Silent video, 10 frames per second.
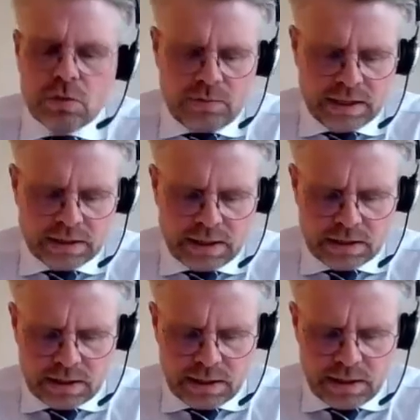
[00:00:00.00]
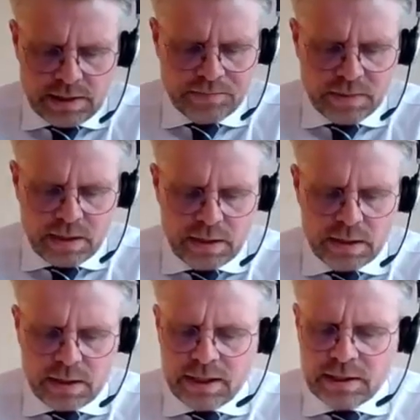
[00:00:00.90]
Iceland's
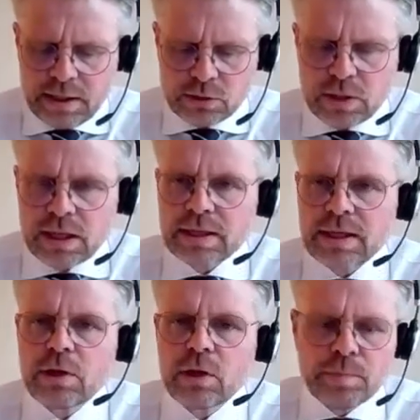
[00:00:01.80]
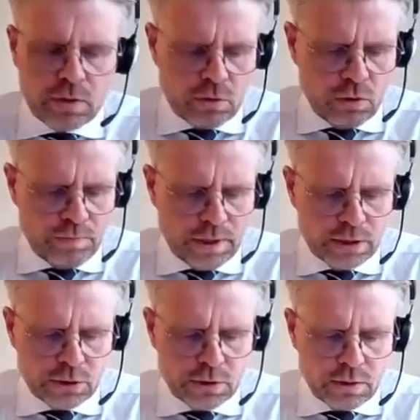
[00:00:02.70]
international development
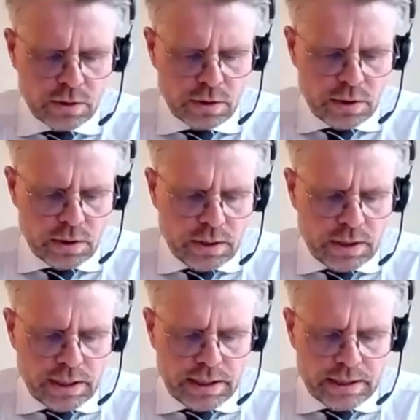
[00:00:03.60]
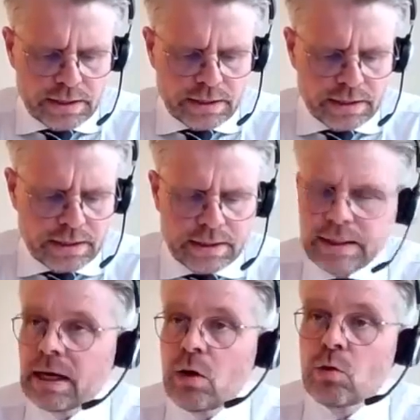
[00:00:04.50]
cooperation. And
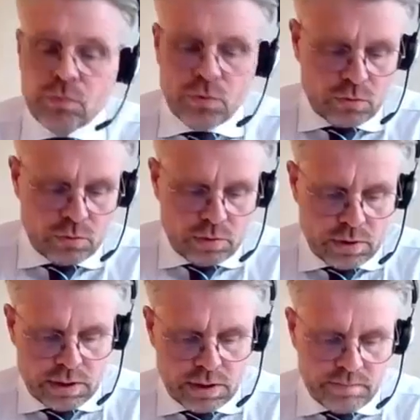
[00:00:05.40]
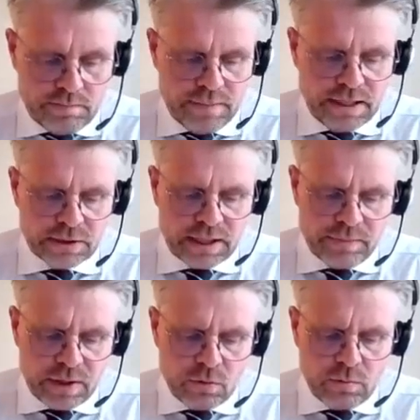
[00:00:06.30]
in our view,
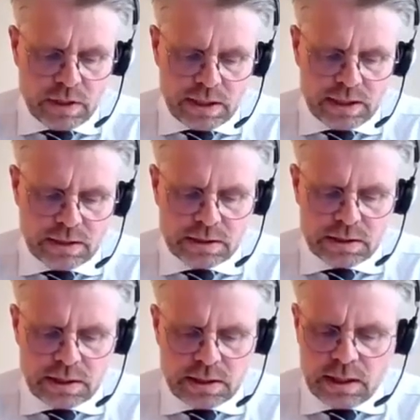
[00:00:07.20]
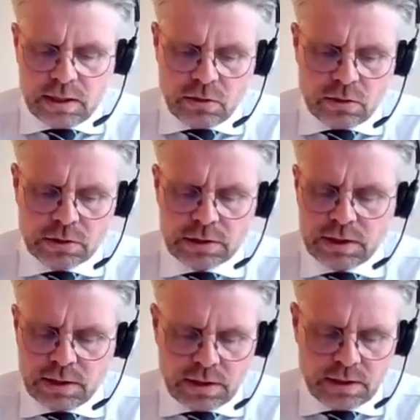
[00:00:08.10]
mainstreaming human rights across
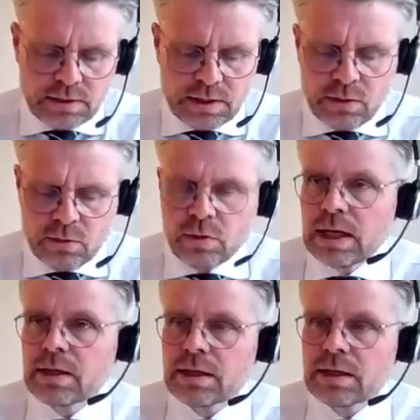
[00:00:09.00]
the UN